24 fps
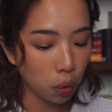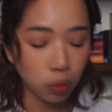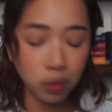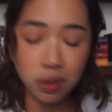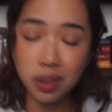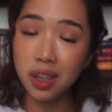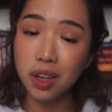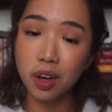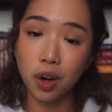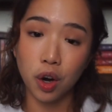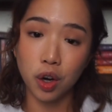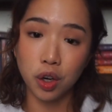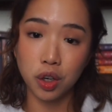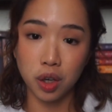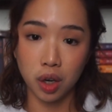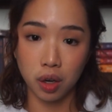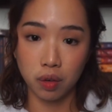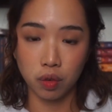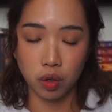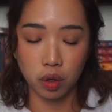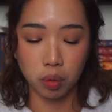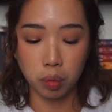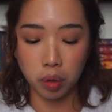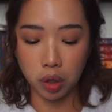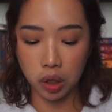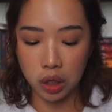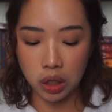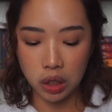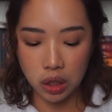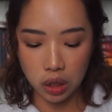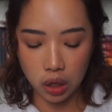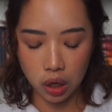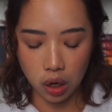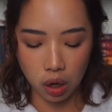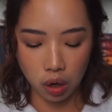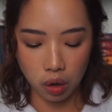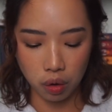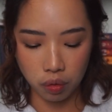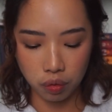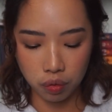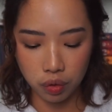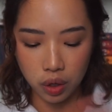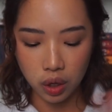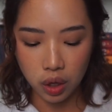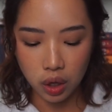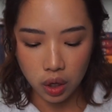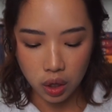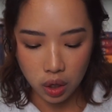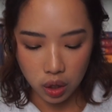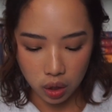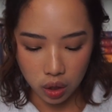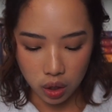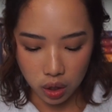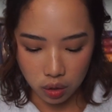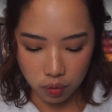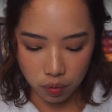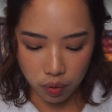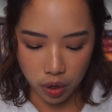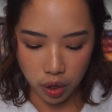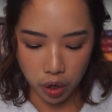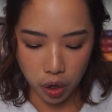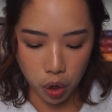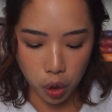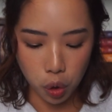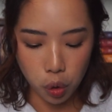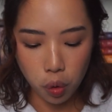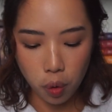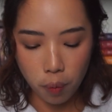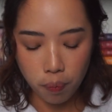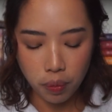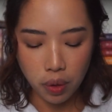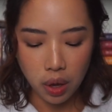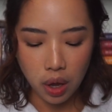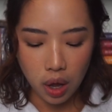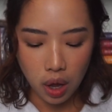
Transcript: only hardcover books of this video,